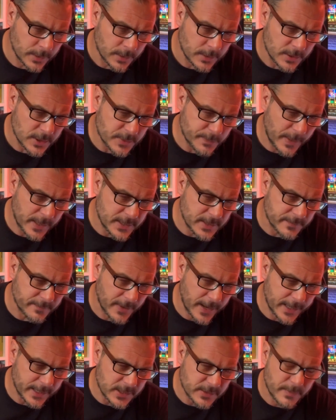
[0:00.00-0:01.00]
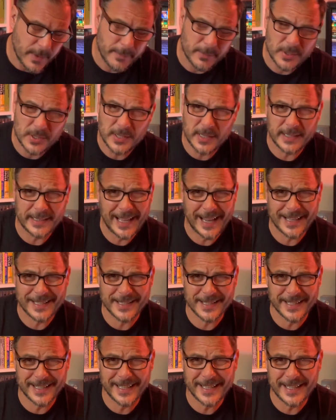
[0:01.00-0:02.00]
Space Invaders, I remember seeing that as
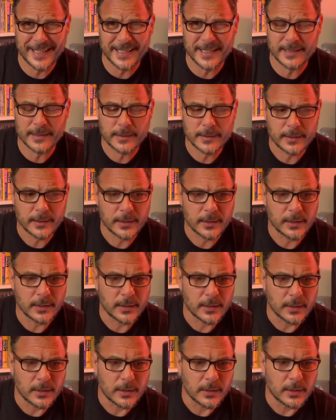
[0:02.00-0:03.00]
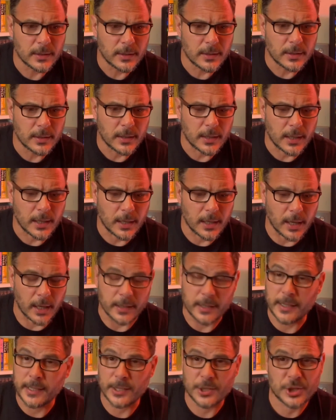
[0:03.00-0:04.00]
a kid,
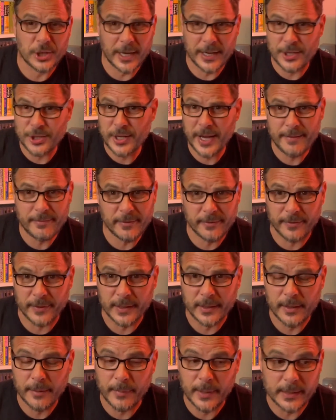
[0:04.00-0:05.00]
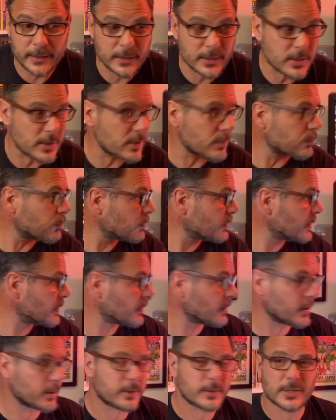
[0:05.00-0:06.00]
and it changed everything. I mean,
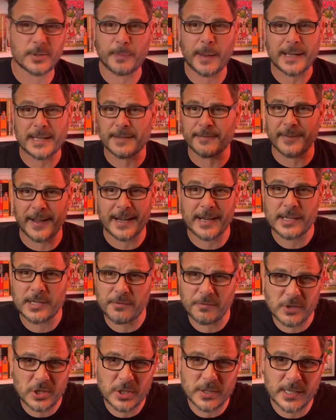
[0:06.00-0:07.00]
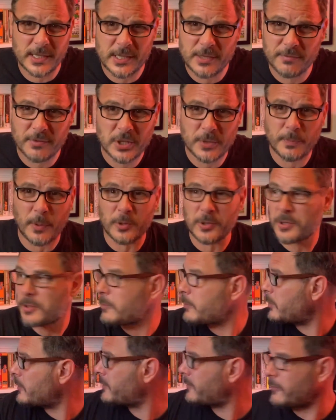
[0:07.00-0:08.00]
Space Invaders is
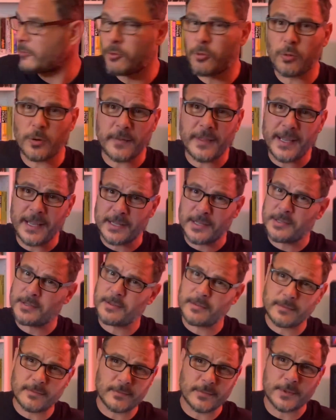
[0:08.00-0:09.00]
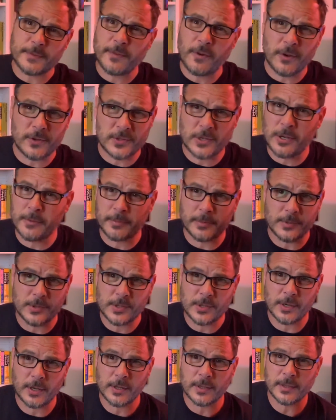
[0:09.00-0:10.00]
responsible for all of this, as far as I'm
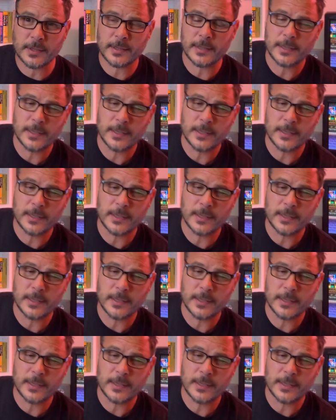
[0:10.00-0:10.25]
concerned.